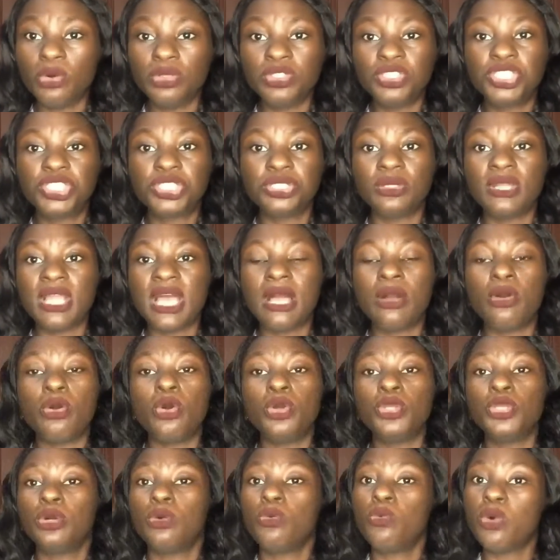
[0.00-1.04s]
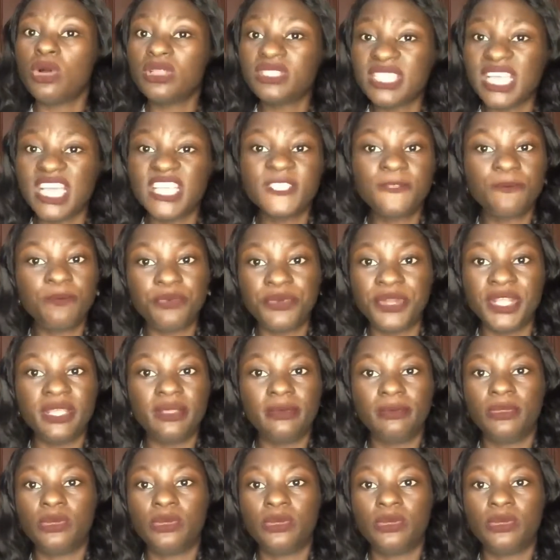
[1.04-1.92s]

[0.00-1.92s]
conditioner or your water spray,